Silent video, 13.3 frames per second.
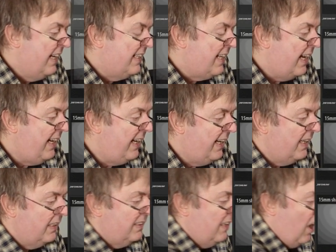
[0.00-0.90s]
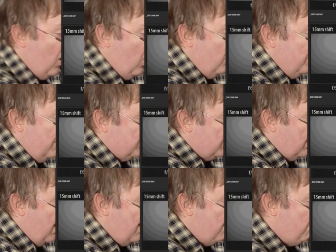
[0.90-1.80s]
taken on this
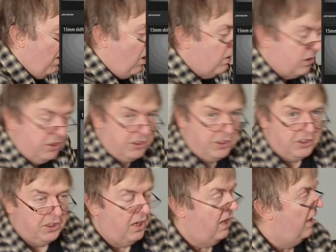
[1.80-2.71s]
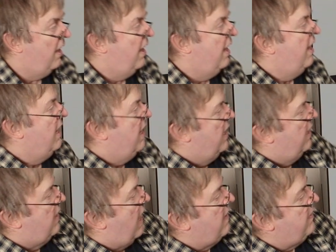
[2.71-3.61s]
light box.
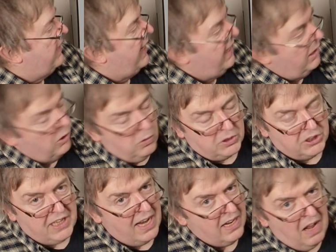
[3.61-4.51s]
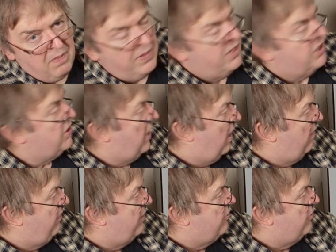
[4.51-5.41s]
And it looks at, and this,
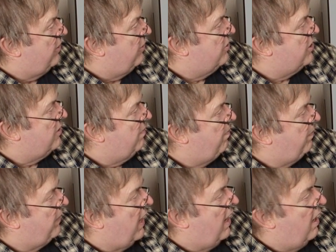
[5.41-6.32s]
I've introduced some